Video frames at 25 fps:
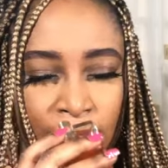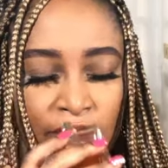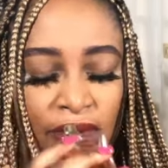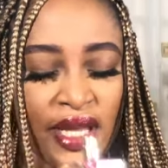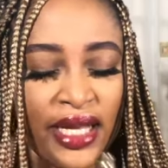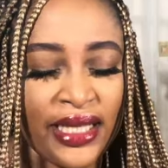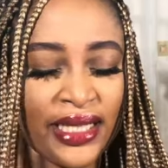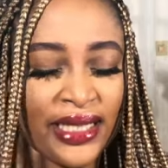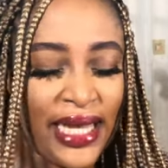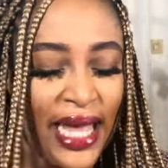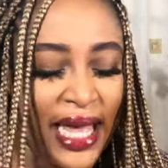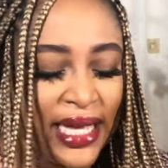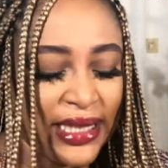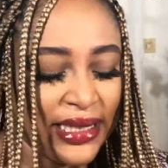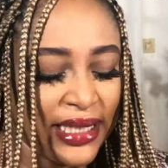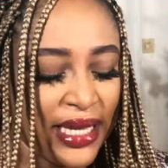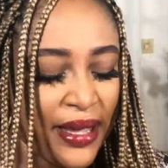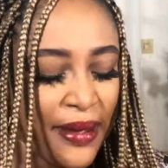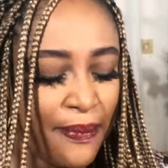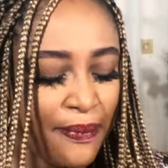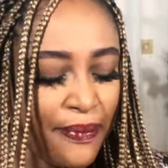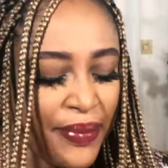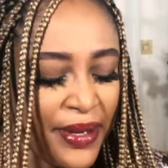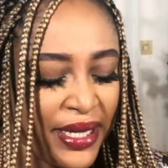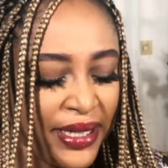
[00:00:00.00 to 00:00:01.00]
It has a
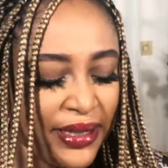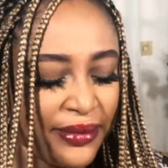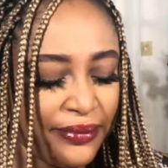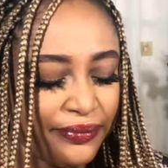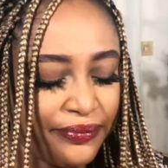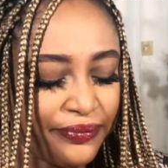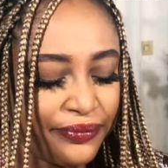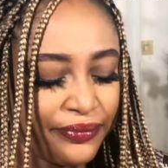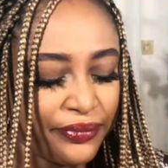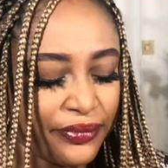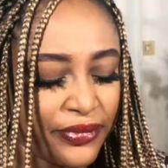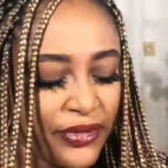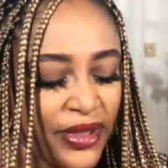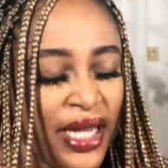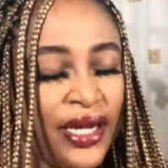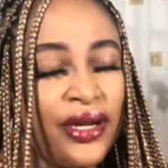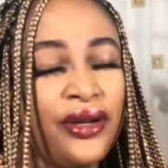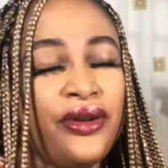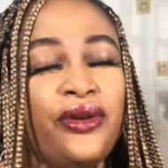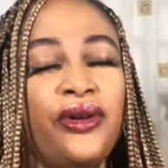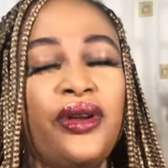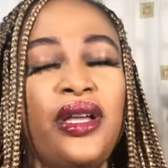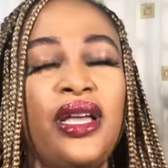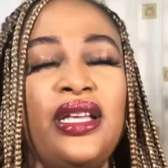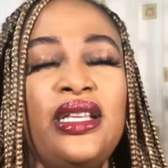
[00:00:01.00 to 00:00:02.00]
bit, I don't
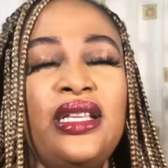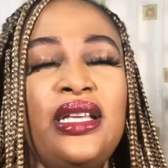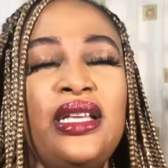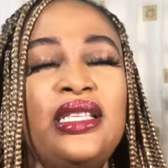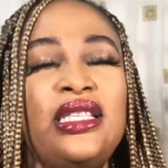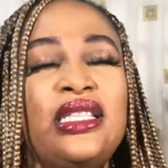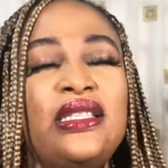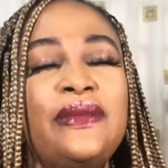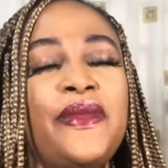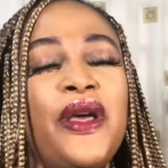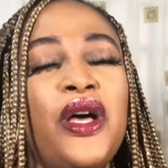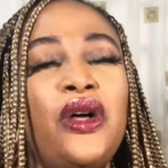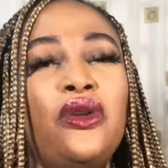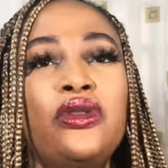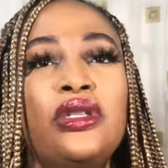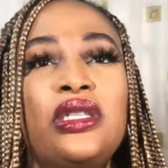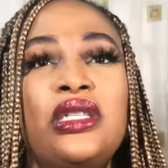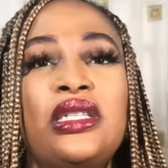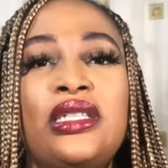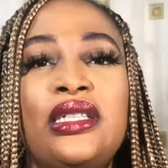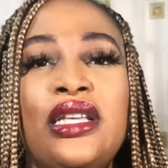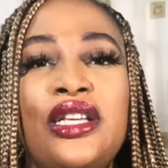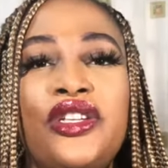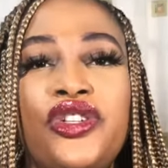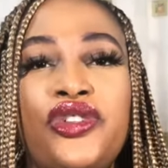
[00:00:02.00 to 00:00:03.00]
know, it, it smells
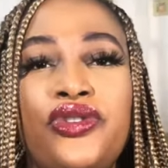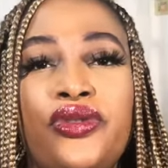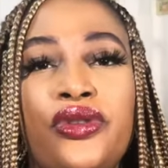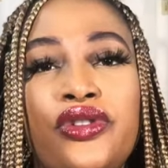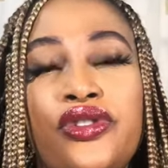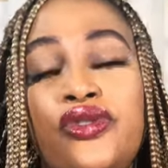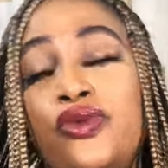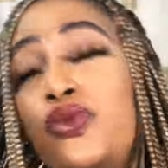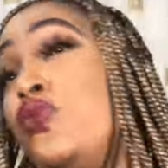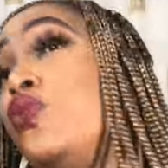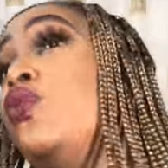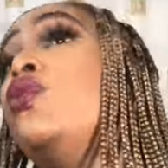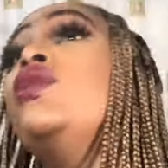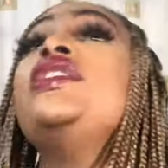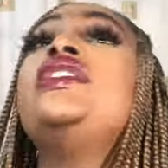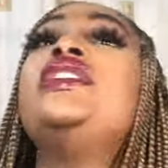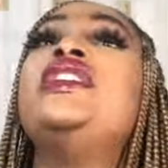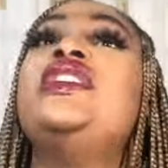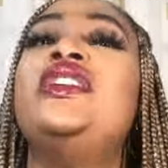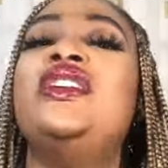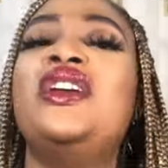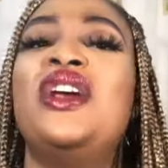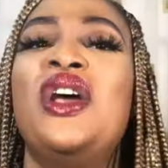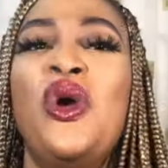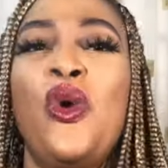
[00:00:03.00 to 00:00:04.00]
citrus,
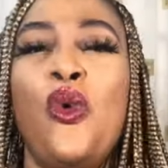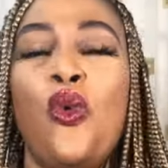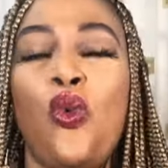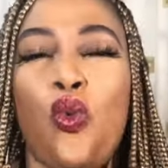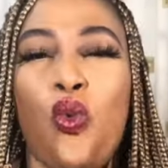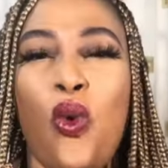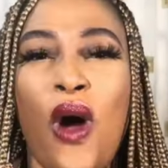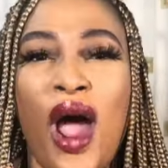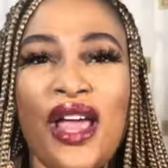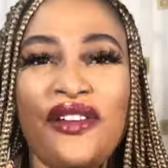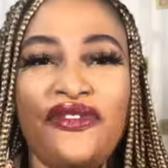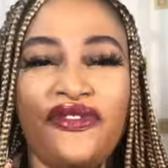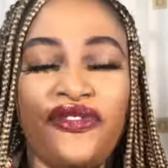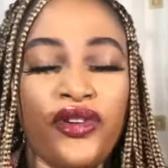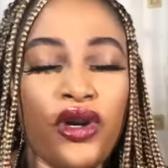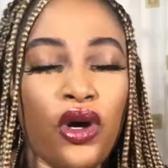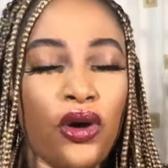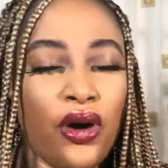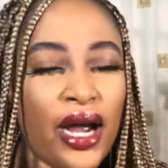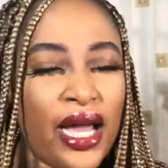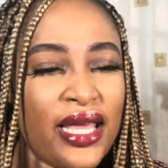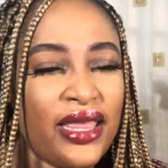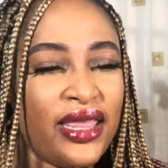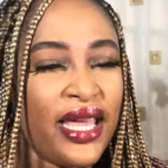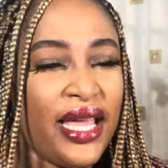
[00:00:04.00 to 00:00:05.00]
woody, white floral.
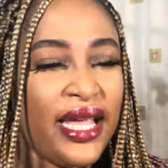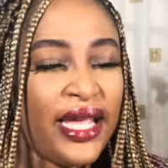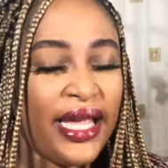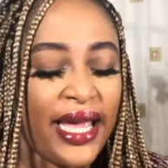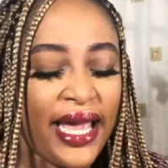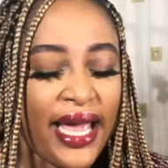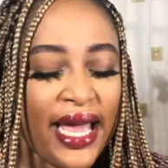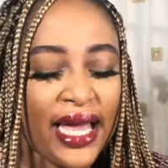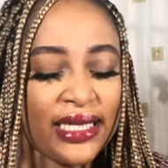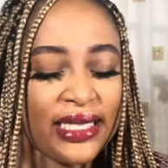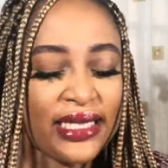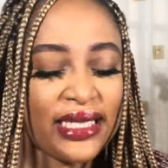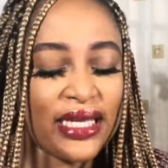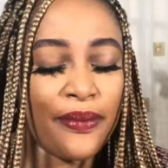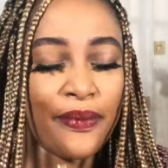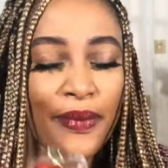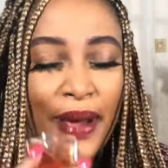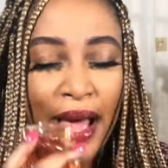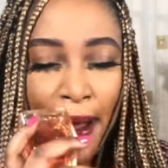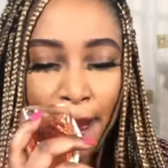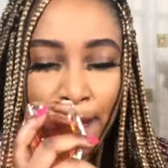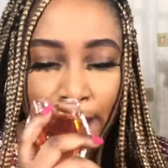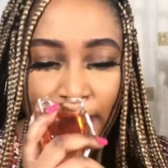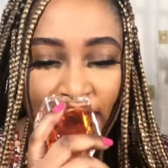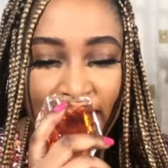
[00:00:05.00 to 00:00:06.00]
I think it has some
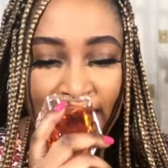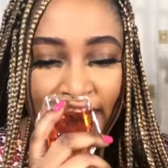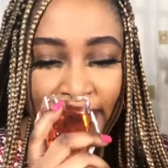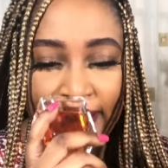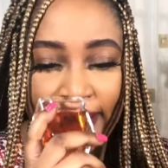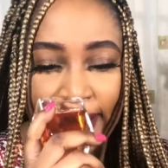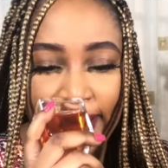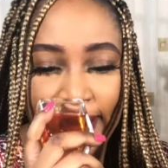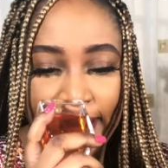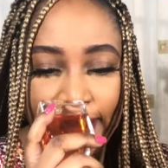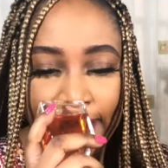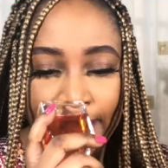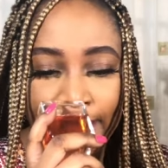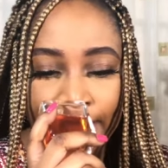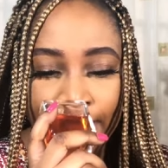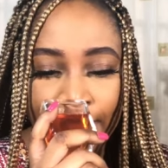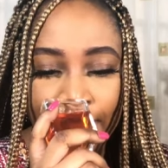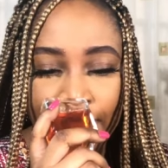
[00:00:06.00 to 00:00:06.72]
amber in it.